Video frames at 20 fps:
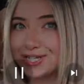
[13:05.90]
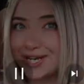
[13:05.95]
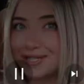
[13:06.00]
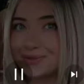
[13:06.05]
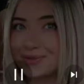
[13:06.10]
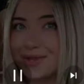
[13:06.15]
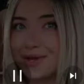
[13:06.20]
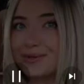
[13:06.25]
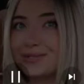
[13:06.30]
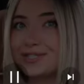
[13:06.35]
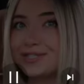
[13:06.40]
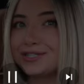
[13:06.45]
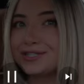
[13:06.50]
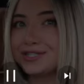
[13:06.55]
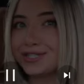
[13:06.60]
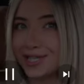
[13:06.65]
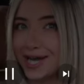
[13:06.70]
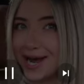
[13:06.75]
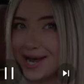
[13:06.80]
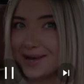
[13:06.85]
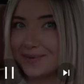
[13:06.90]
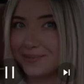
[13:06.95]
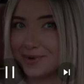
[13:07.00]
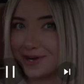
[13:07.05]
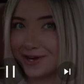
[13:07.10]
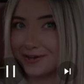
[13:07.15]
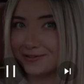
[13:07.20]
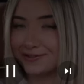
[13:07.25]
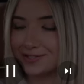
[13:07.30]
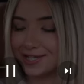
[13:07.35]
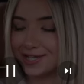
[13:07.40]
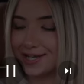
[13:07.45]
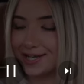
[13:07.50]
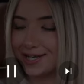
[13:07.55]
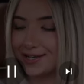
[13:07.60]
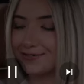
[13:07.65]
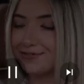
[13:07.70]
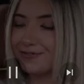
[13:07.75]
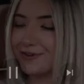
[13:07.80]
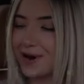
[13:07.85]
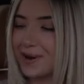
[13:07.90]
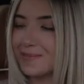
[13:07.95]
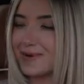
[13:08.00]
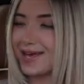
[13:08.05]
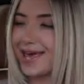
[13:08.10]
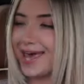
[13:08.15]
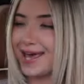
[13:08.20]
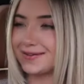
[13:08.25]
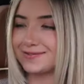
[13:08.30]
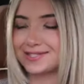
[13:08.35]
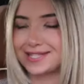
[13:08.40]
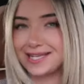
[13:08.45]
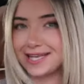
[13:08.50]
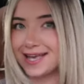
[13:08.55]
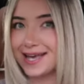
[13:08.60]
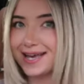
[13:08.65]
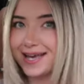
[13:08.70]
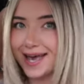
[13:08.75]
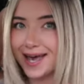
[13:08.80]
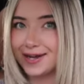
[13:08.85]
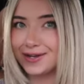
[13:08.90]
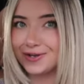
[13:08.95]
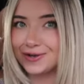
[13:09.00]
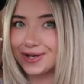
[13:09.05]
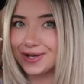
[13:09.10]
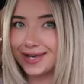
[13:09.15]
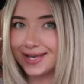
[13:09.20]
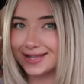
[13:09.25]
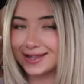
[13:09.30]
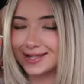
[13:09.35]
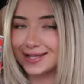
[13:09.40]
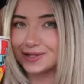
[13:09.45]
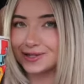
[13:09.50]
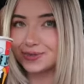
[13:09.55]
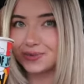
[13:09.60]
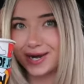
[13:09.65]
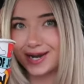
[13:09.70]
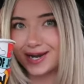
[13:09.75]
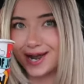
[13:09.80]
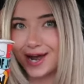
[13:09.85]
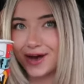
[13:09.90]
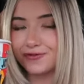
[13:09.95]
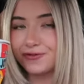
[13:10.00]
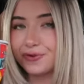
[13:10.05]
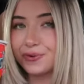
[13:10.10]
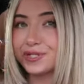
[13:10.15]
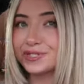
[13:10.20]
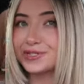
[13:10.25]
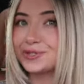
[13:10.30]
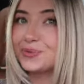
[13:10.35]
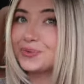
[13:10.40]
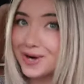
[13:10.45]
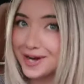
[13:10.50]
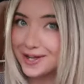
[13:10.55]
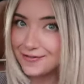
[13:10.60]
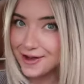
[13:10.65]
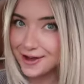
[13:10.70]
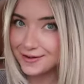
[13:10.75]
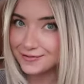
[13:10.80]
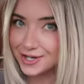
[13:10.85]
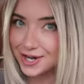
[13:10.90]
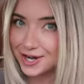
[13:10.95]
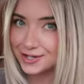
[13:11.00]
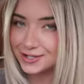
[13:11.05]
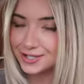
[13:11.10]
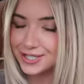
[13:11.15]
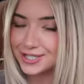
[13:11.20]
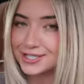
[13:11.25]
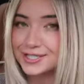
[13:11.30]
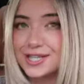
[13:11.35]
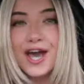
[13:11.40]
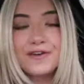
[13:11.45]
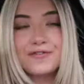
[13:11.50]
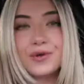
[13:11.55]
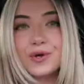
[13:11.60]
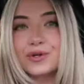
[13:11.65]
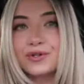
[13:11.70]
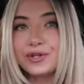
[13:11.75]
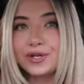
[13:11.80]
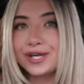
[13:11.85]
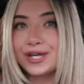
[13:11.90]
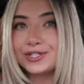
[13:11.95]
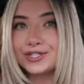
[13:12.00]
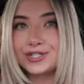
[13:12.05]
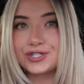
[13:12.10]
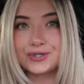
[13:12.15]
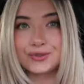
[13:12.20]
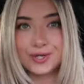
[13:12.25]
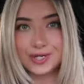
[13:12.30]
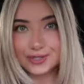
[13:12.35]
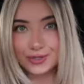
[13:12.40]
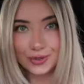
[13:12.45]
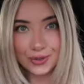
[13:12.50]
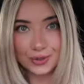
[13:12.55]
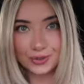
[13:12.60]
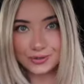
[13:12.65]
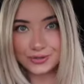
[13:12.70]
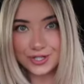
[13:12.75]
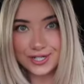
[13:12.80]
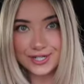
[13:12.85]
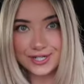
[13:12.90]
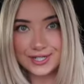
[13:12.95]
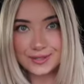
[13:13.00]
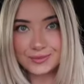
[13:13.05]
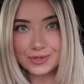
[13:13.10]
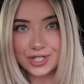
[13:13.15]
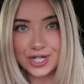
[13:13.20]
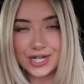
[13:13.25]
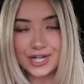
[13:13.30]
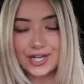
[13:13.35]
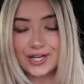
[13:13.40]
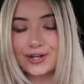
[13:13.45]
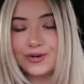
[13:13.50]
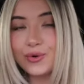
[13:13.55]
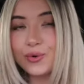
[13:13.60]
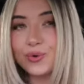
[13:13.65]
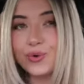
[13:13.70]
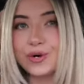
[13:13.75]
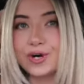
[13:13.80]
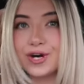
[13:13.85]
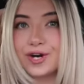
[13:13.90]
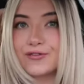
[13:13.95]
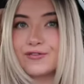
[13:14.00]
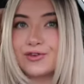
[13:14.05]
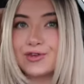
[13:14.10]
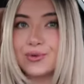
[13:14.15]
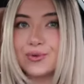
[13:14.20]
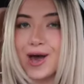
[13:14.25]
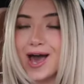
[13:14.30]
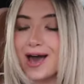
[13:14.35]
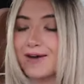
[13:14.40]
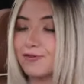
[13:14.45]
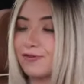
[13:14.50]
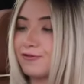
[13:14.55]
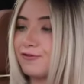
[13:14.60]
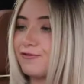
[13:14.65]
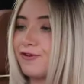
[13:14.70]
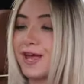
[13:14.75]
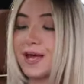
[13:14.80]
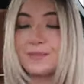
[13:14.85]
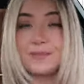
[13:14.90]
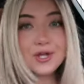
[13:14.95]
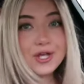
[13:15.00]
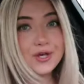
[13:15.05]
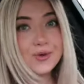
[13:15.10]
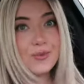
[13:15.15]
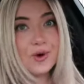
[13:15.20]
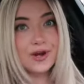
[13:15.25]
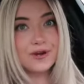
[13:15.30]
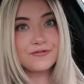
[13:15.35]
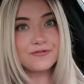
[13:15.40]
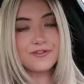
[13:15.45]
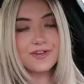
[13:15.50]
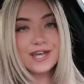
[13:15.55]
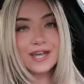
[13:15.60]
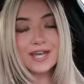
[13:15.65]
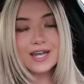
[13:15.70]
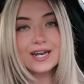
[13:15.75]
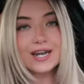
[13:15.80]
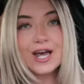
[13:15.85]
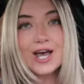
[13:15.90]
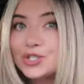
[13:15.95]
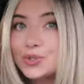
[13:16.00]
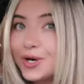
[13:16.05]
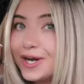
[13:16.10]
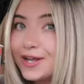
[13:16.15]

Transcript: Alright you guys, well that was our giant bucket of chicken from KFC. Again, you can get this right now for $25. If you're looking to indulge in some chicken or if you have a family you want to feed,